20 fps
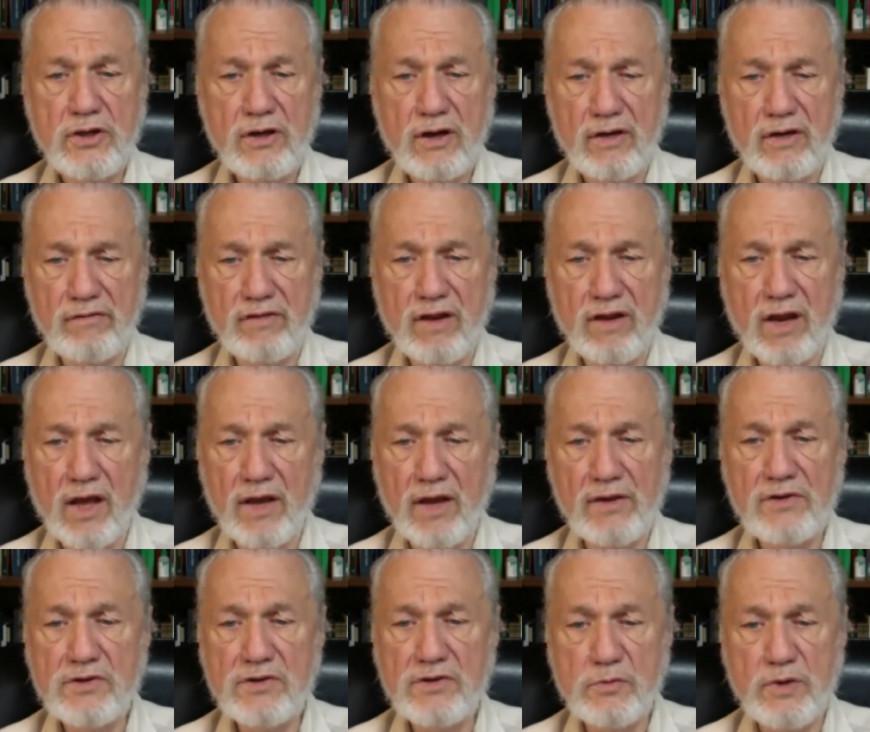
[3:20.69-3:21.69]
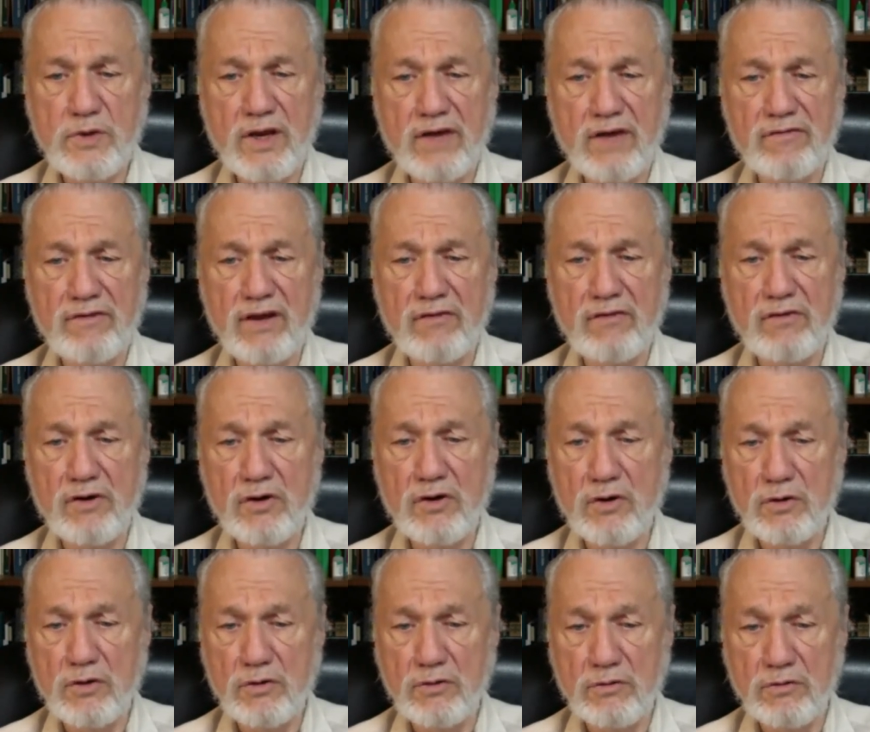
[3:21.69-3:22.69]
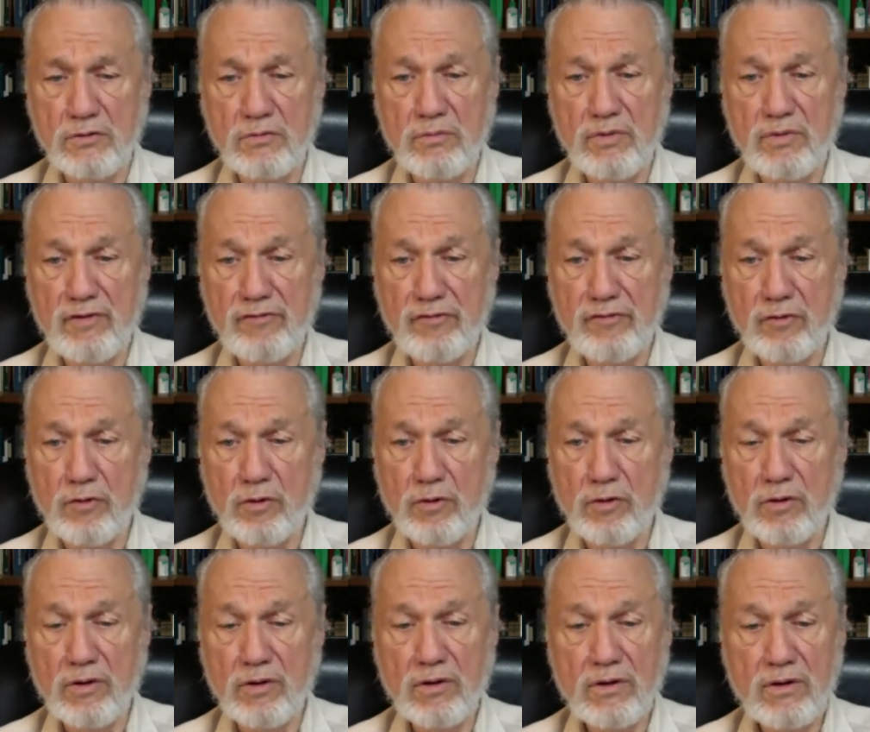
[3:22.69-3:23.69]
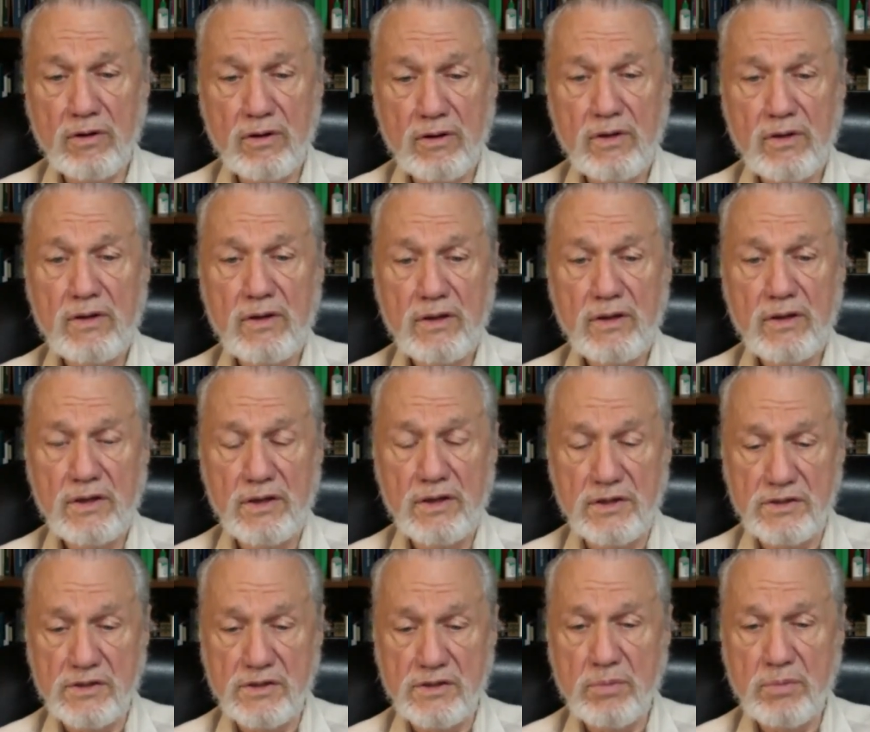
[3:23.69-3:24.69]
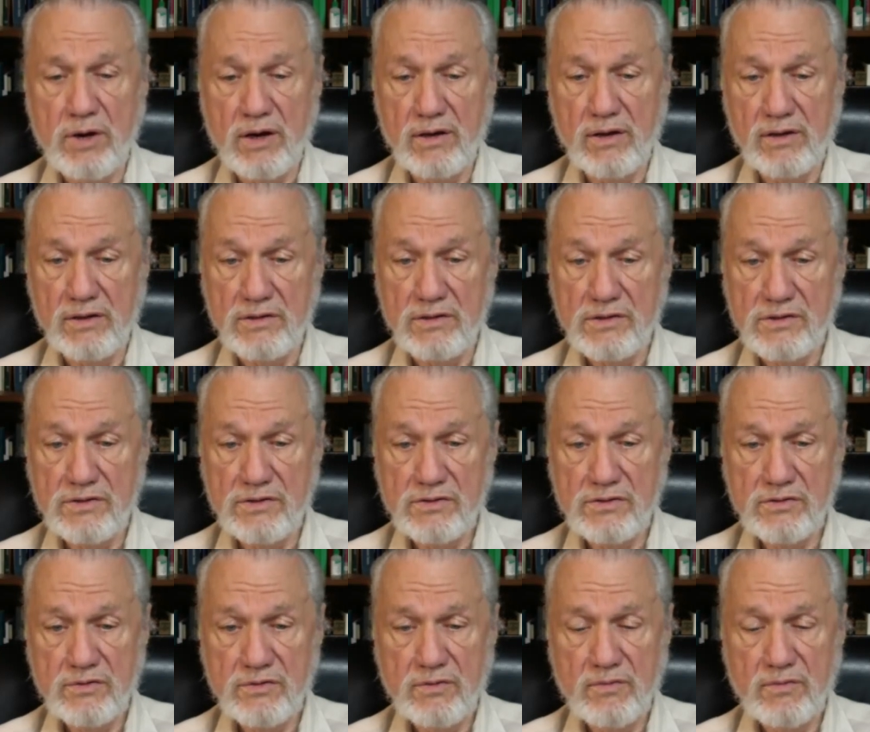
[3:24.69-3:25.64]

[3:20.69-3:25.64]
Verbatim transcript: of the likes we have never known before is upon us.